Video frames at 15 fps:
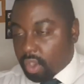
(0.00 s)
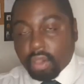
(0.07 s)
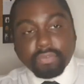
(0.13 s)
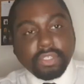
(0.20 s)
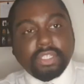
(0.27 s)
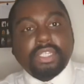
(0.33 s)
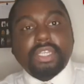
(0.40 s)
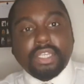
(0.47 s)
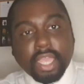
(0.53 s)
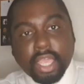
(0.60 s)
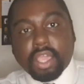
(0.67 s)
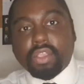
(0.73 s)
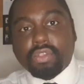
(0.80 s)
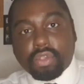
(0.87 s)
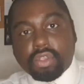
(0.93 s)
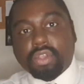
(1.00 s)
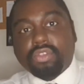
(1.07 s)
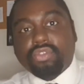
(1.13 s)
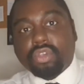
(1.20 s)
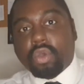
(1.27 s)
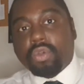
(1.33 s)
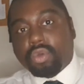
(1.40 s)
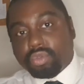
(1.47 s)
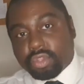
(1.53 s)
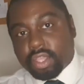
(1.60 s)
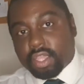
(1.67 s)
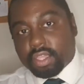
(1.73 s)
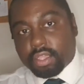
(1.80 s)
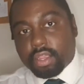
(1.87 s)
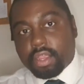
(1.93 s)
Obviously, yeah, you can do your solo
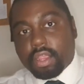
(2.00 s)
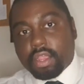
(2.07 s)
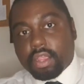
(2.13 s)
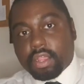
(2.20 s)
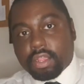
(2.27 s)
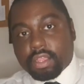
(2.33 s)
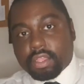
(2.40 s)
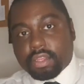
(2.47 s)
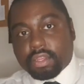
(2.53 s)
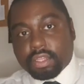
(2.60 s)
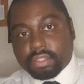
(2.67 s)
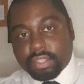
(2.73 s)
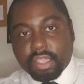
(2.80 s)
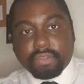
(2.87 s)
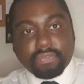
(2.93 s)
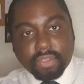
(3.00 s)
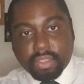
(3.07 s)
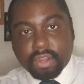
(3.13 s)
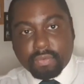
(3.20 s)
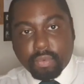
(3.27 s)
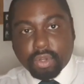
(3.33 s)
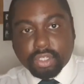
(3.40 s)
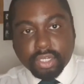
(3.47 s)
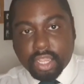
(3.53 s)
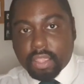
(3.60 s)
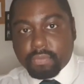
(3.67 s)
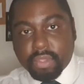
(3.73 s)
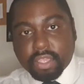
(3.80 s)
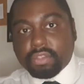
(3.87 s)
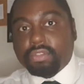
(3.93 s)
thing. Same thing as what
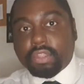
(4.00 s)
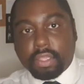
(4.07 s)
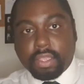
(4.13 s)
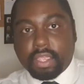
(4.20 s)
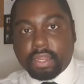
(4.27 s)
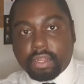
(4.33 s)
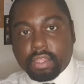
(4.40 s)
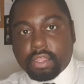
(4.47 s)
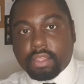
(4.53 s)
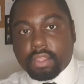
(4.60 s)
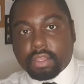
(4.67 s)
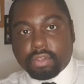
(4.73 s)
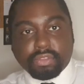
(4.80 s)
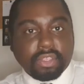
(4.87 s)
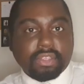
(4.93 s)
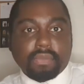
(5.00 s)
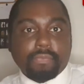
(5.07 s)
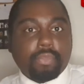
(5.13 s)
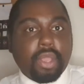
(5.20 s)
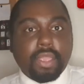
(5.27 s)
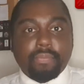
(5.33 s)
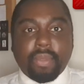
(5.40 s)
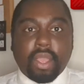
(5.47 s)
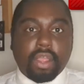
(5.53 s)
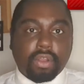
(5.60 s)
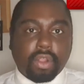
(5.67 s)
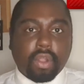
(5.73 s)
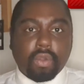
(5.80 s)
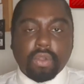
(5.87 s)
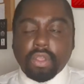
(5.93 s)
JME's doing, because he's in way better
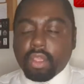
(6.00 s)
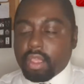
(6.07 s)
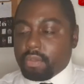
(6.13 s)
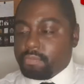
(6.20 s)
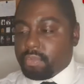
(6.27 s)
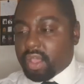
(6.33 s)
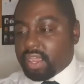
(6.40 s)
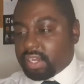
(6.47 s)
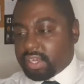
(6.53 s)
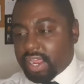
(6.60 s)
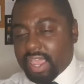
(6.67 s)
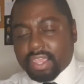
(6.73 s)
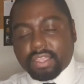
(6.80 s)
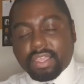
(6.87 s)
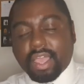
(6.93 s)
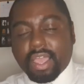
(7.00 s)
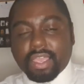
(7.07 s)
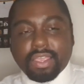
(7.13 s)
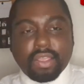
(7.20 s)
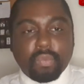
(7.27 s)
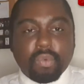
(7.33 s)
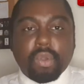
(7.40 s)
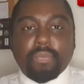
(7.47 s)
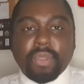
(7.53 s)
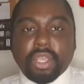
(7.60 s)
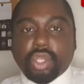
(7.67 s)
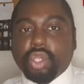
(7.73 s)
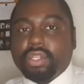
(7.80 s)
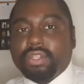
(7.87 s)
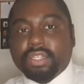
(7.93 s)
now. But it's like, it will be
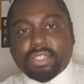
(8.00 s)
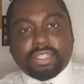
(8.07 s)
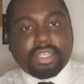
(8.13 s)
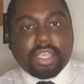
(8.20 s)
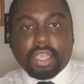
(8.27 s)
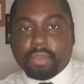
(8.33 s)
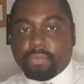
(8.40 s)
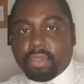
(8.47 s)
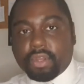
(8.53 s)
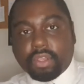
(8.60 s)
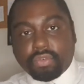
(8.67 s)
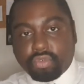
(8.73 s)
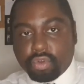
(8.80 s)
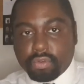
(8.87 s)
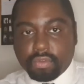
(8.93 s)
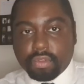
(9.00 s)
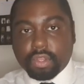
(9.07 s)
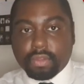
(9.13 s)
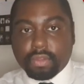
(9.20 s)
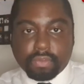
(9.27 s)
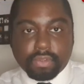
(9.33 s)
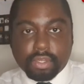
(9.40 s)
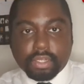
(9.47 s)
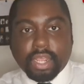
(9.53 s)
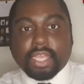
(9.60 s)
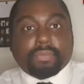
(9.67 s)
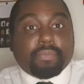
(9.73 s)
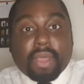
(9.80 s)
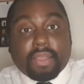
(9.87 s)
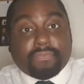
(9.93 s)
good to see him in a crew. That's
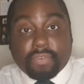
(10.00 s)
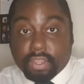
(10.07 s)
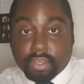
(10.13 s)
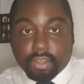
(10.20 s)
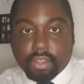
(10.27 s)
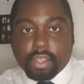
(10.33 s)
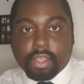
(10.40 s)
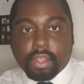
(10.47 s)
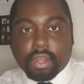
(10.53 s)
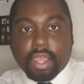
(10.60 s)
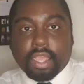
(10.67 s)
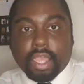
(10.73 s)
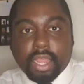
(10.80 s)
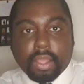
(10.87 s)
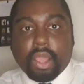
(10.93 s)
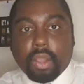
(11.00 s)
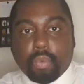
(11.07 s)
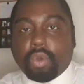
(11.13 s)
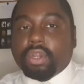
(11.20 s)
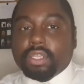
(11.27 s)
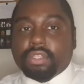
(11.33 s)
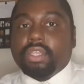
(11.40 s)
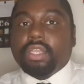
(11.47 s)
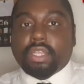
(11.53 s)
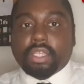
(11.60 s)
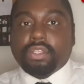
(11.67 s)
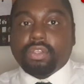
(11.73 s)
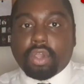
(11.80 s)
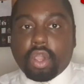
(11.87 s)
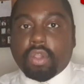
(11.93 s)
my thing. Like, I want to see these
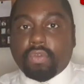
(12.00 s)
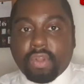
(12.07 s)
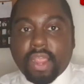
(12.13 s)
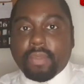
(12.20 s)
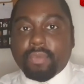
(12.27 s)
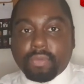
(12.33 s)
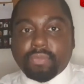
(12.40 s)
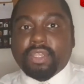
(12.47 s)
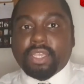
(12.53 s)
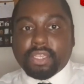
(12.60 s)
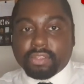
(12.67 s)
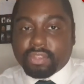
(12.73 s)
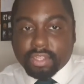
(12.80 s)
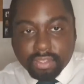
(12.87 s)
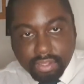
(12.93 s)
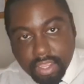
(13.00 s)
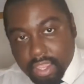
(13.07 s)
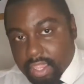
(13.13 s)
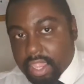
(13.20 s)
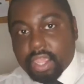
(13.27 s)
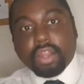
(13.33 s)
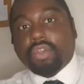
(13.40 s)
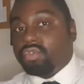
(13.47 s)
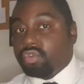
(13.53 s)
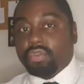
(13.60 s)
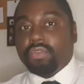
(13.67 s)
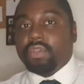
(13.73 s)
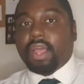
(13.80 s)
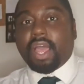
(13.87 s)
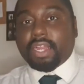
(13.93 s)
young grime MCs in a
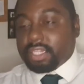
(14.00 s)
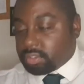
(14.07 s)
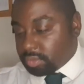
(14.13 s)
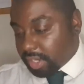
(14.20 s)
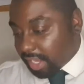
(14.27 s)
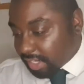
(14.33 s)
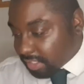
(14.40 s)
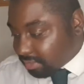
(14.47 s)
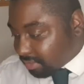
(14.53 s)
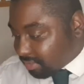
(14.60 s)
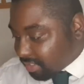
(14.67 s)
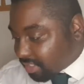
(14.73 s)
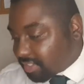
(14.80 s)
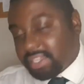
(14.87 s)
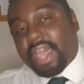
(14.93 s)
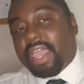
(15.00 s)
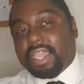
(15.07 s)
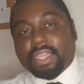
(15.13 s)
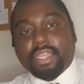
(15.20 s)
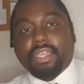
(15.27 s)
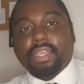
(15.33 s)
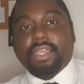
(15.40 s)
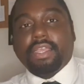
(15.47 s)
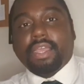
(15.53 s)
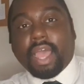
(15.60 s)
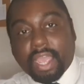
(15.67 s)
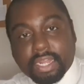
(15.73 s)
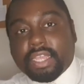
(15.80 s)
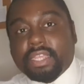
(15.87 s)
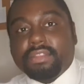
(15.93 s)
crew. I need to see something.
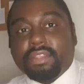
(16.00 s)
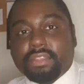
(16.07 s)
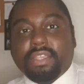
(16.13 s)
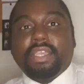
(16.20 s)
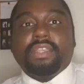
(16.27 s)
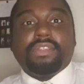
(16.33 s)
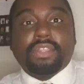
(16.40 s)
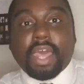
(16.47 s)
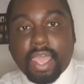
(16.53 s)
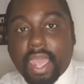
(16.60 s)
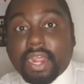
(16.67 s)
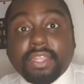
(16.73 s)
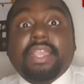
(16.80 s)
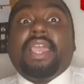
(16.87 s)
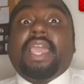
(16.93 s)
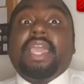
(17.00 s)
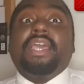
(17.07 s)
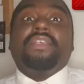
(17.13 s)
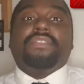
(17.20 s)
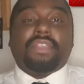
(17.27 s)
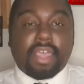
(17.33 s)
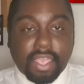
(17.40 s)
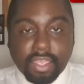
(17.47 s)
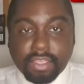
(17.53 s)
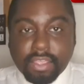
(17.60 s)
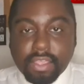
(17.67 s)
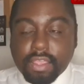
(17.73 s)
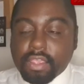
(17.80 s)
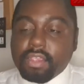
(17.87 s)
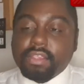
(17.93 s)
I need to hear something.
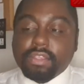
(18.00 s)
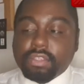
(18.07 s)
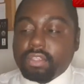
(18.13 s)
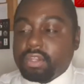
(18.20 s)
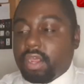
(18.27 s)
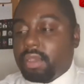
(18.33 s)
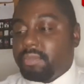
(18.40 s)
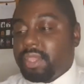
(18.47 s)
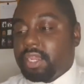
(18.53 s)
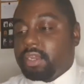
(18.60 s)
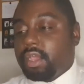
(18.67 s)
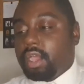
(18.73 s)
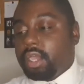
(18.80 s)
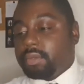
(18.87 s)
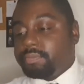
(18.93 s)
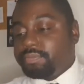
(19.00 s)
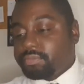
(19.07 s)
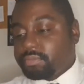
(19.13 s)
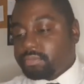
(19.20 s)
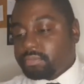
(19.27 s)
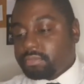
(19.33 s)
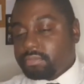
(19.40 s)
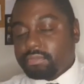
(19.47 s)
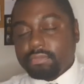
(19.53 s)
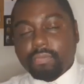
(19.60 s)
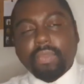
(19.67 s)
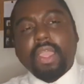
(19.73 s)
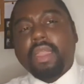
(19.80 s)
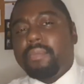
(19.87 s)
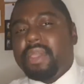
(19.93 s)
Do you know what I mean?
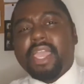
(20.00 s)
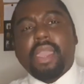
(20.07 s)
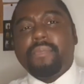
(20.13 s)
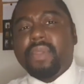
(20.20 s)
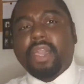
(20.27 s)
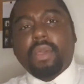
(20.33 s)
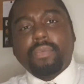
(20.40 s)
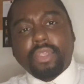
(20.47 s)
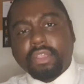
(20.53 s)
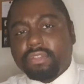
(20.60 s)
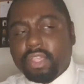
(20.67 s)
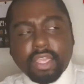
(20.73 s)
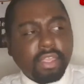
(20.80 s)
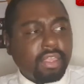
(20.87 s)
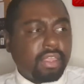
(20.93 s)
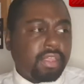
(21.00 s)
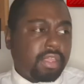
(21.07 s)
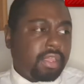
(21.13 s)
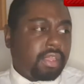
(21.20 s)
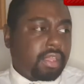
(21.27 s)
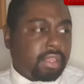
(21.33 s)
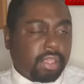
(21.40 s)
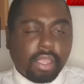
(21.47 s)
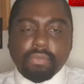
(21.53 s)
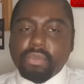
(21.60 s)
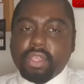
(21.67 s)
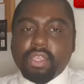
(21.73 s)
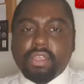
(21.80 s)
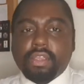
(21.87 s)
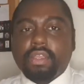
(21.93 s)
But yeah, big up Yizzy. Get
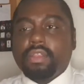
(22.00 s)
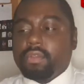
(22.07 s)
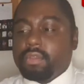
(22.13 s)
me.